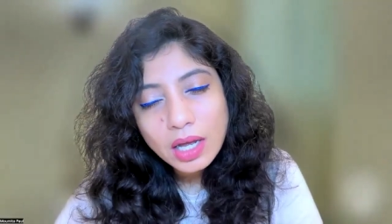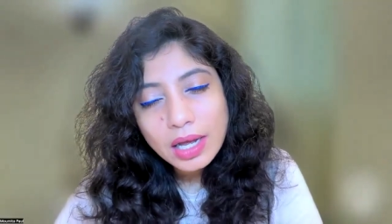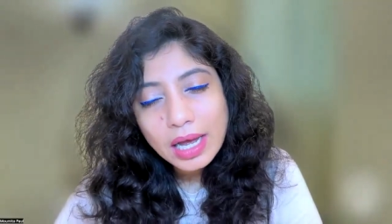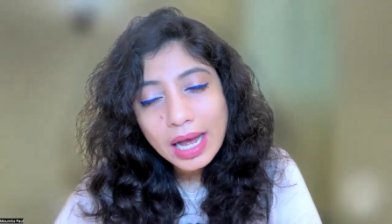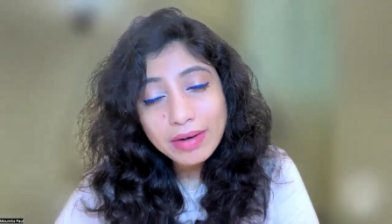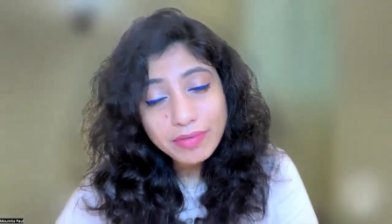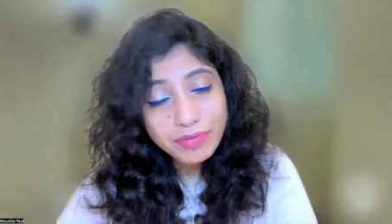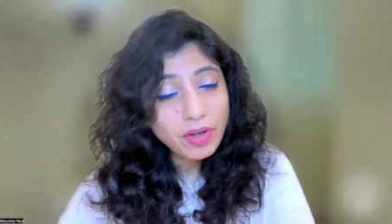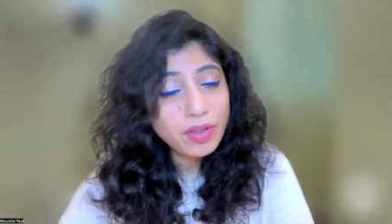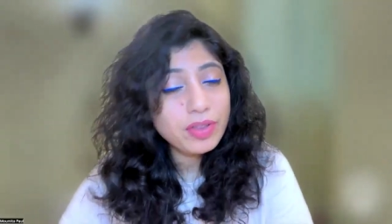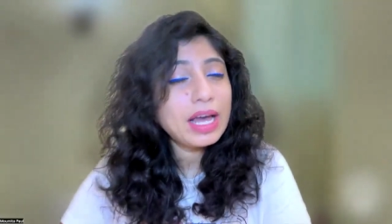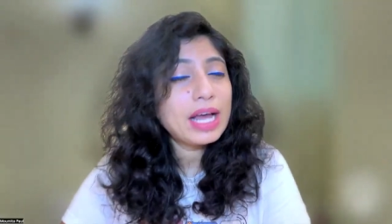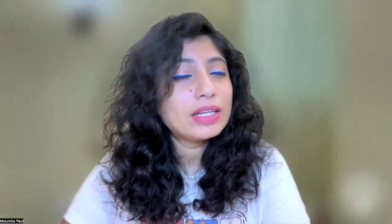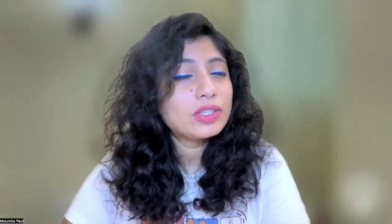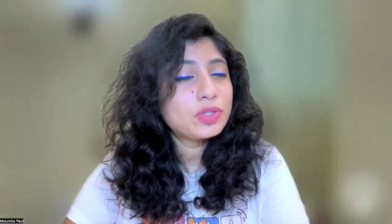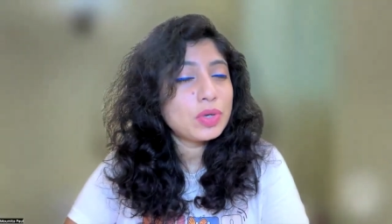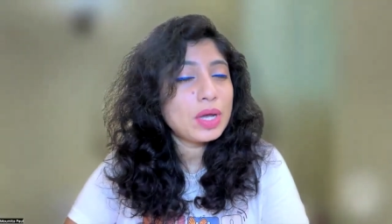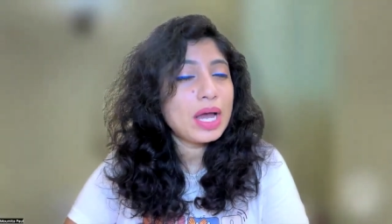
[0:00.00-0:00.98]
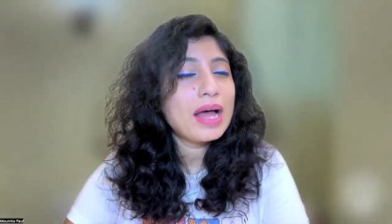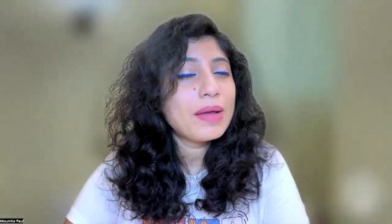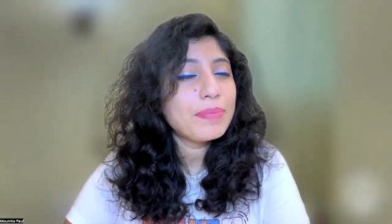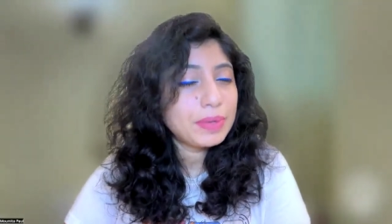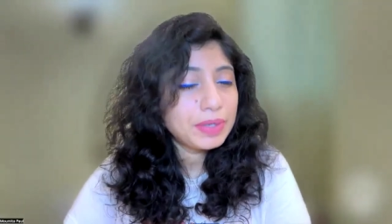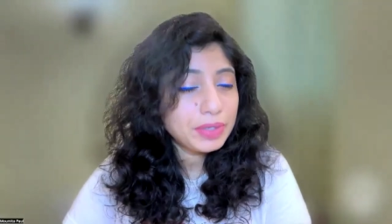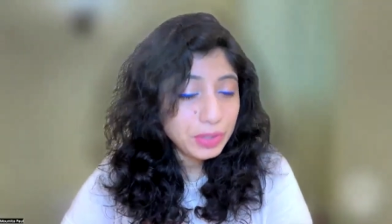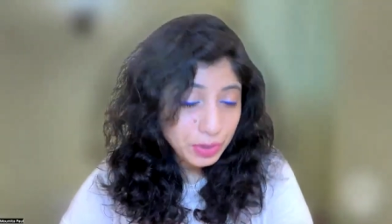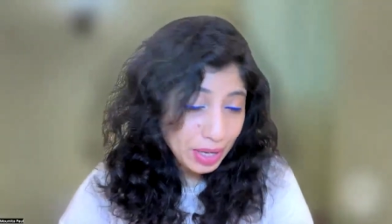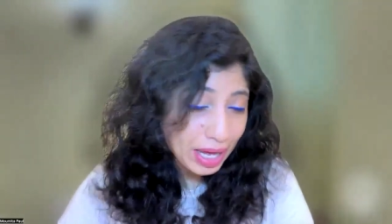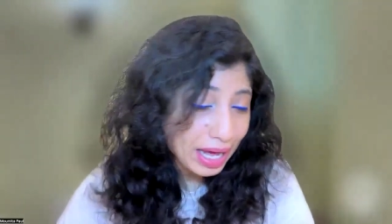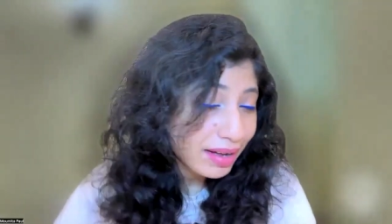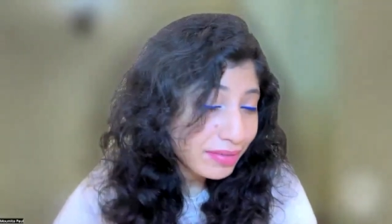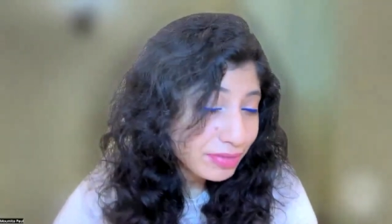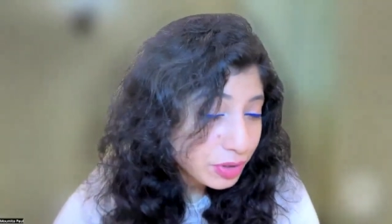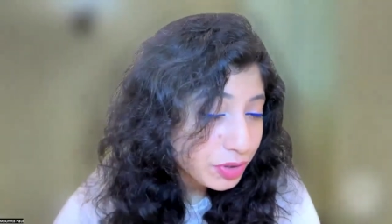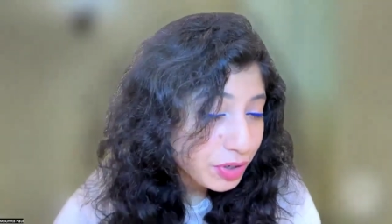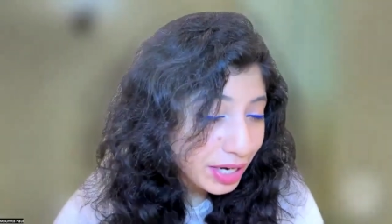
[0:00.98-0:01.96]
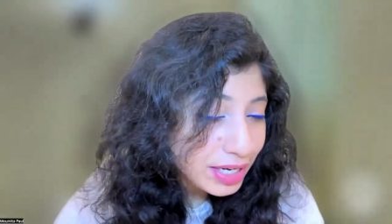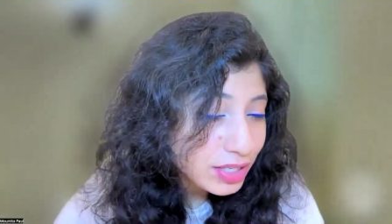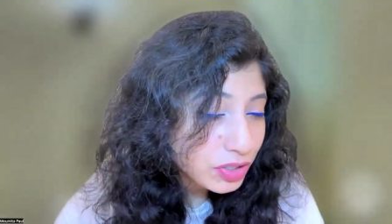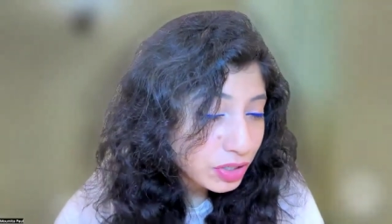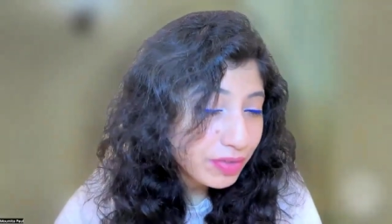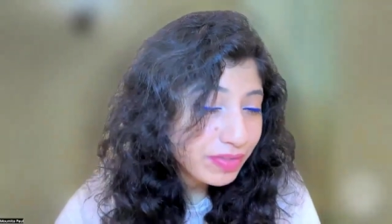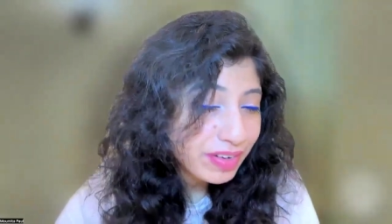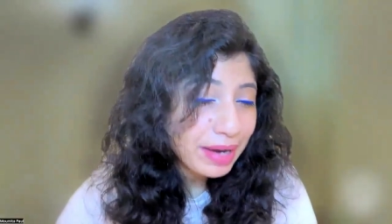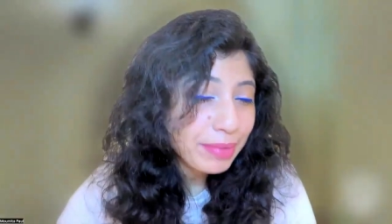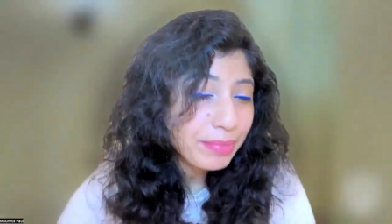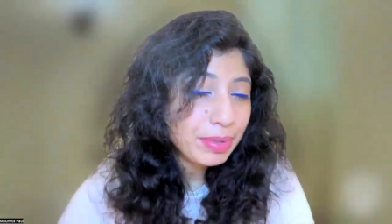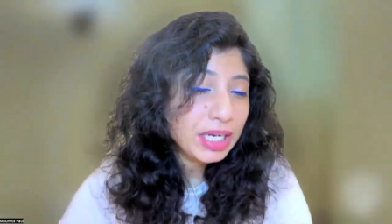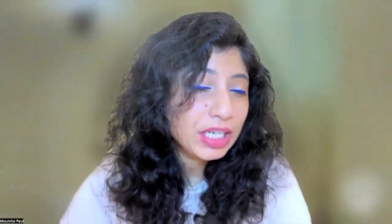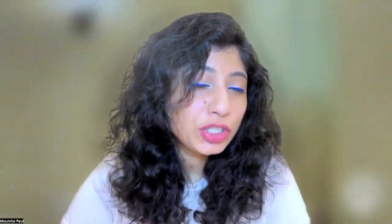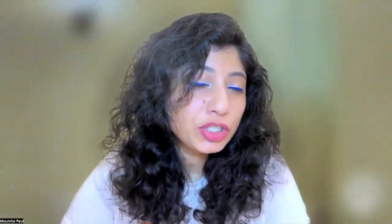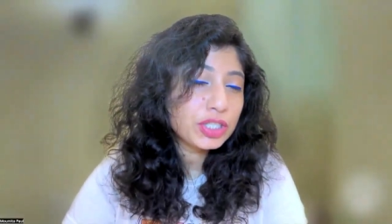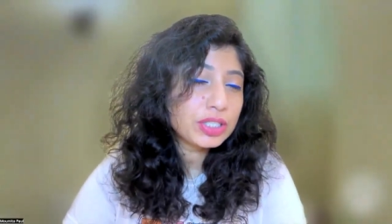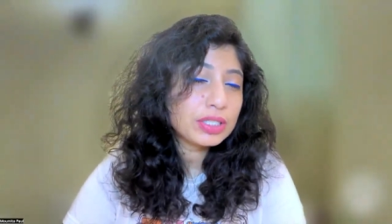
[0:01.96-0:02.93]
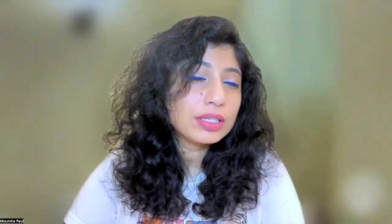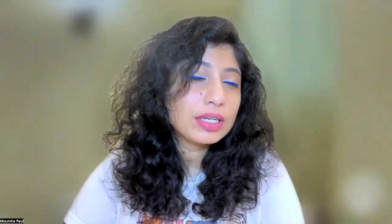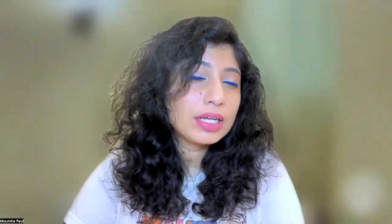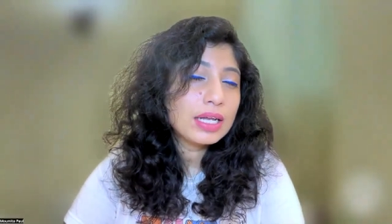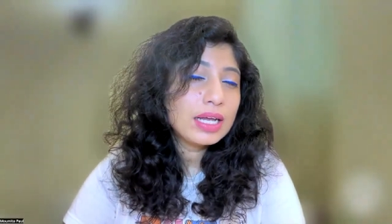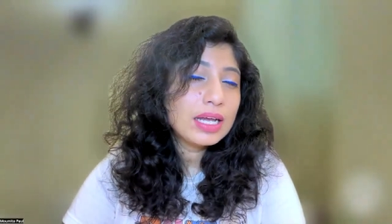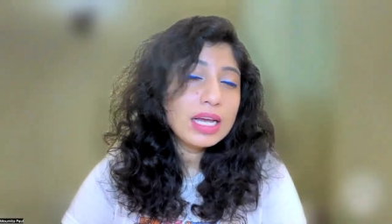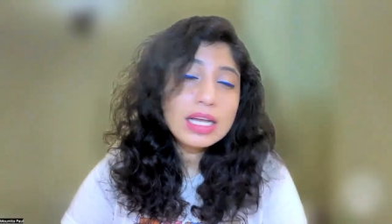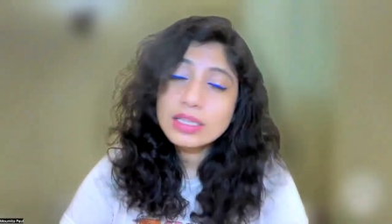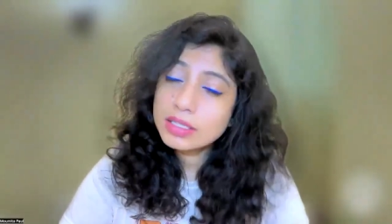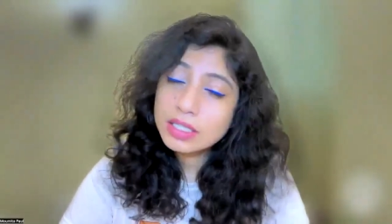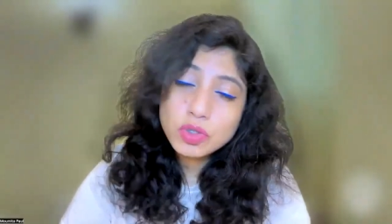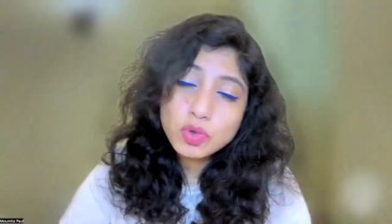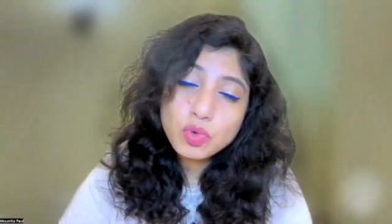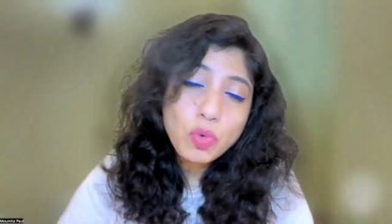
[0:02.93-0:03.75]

And for that to happen, you have to raise your vibration. This